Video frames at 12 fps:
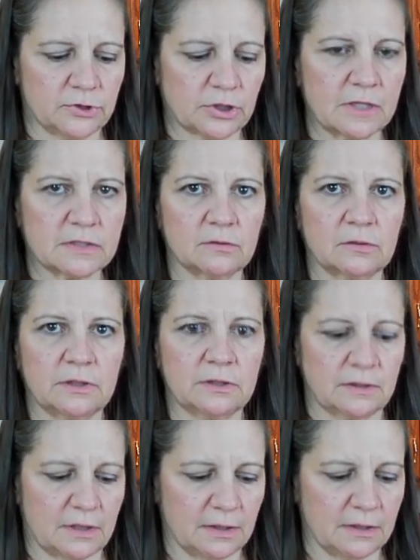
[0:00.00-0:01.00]
jostled
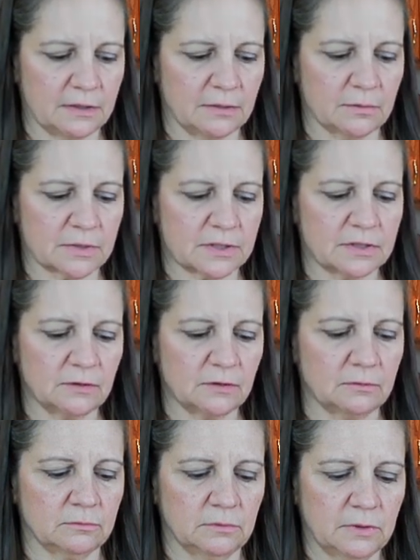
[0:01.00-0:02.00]
it, and it was
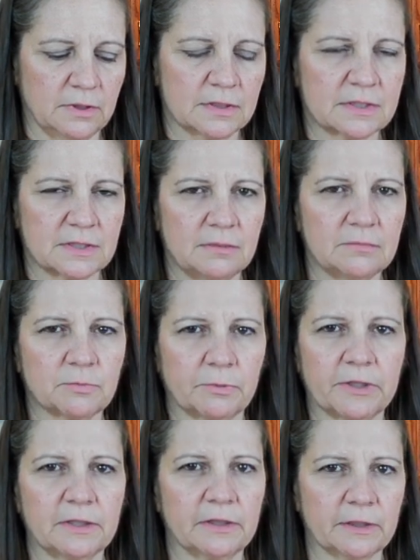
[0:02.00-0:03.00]
still seemed
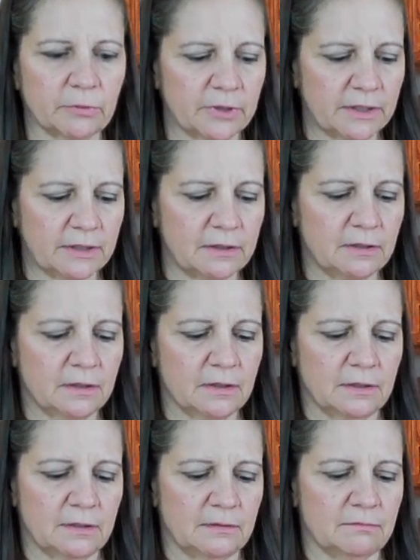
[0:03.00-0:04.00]
pretty liquidy.
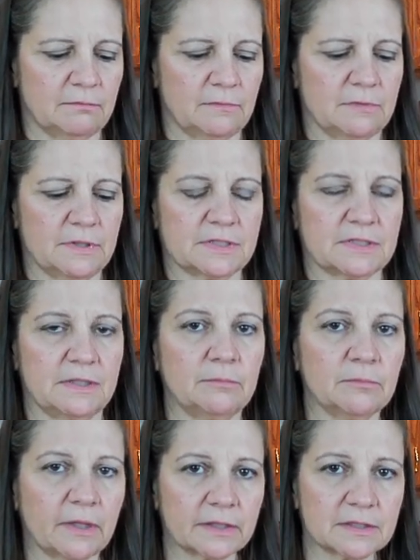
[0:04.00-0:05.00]
It
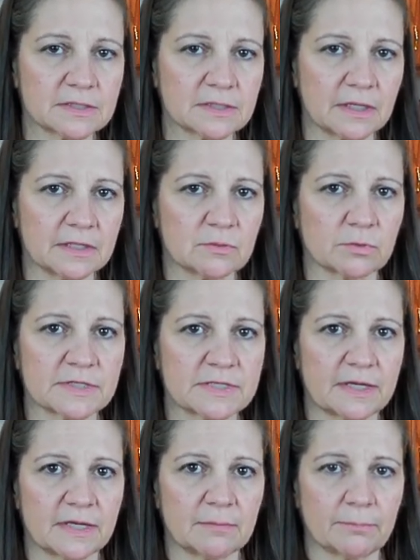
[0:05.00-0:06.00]
seemed like the sides were
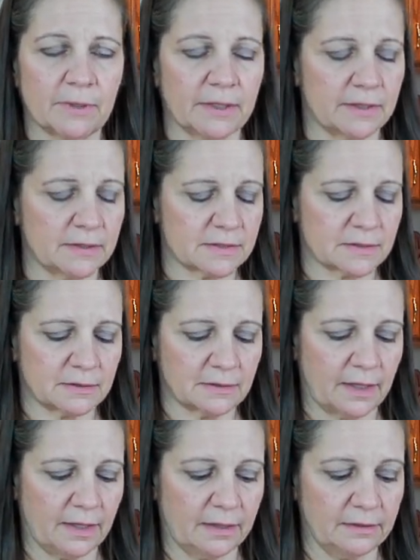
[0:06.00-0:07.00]
set, but
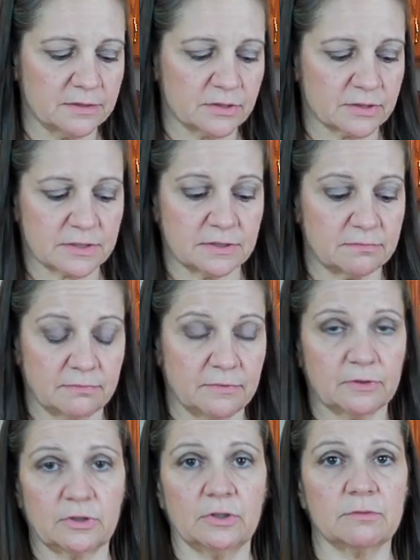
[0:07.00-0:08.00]
I just
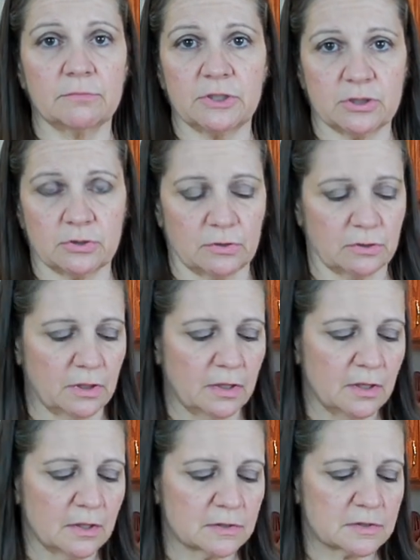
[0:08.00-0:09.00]
couldn't be sure.
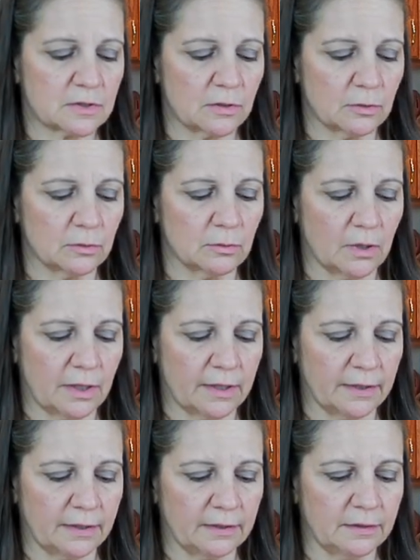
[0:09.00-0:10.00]
So
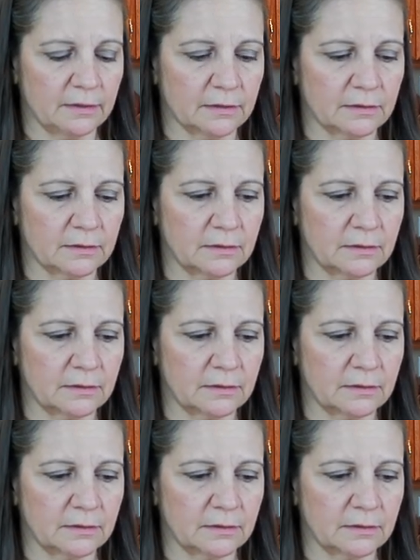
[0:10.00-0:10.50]
I